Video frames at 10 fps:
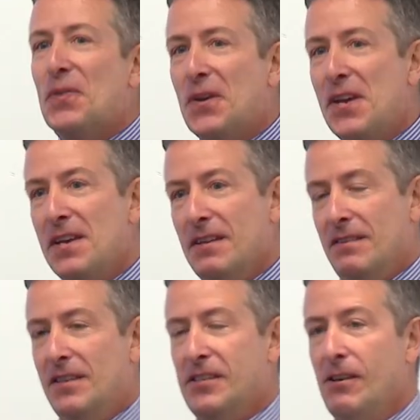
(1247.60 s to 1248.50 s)
The
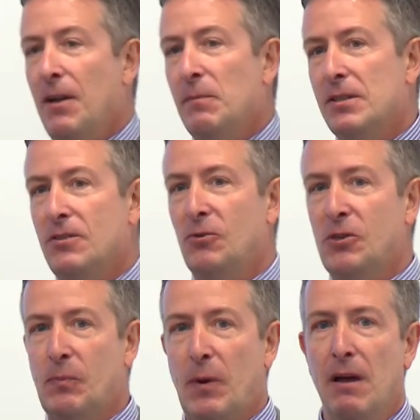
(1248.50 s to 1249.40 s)
assignment
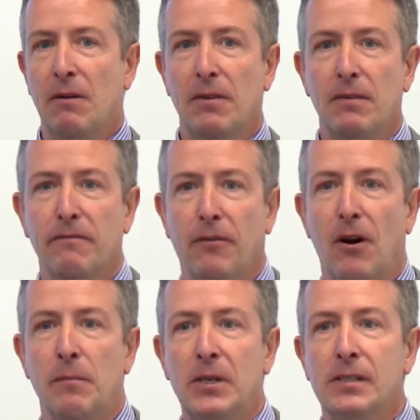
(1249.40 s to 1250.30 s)
talks about
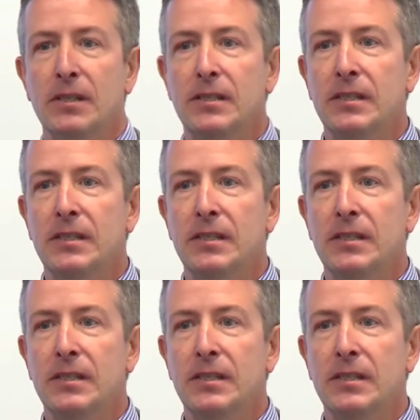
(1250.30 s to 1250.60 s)
environment and